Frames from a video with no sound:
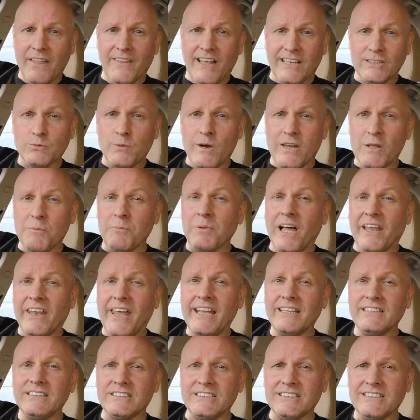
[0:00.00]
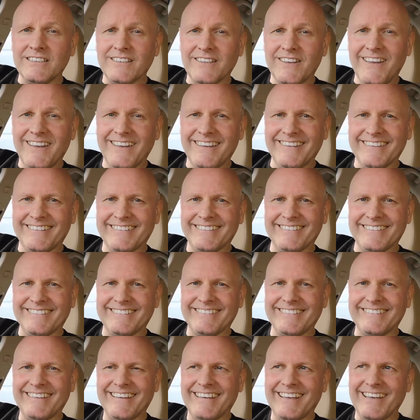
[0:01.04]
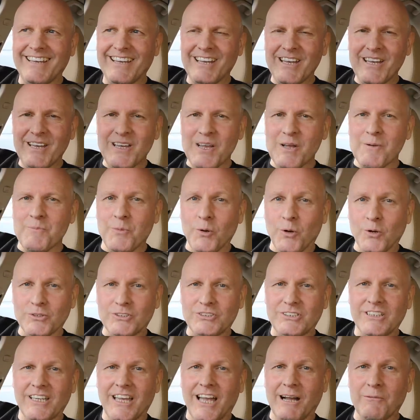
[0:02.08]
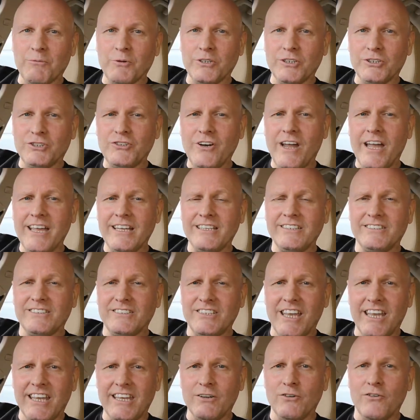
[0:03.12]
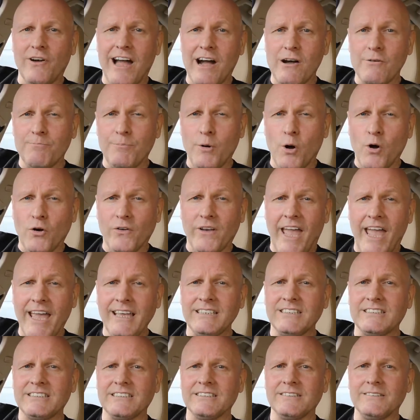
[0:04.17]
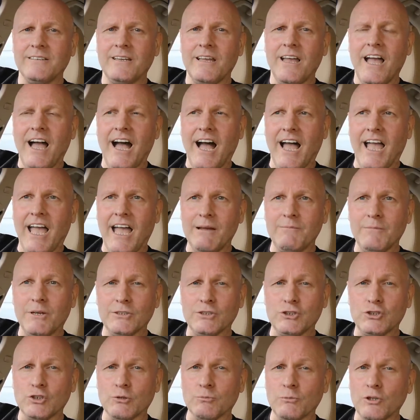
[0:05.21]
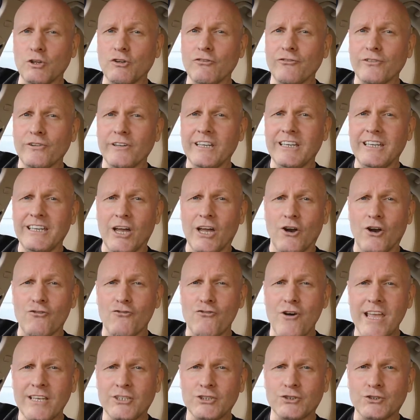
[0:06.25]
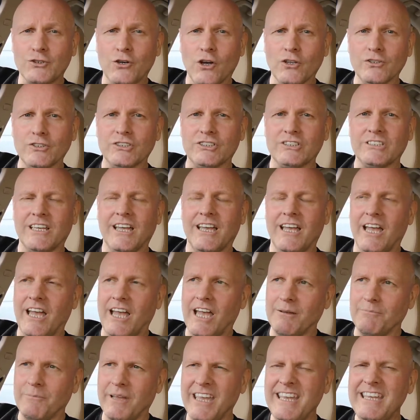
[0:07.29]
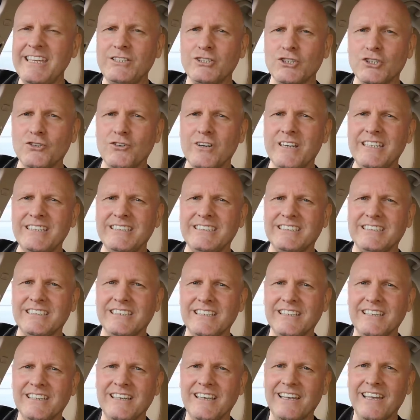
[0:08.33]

and that's where the plan ends. But I'm going to try and take you around Bowness and some lovely restaurants, eateries,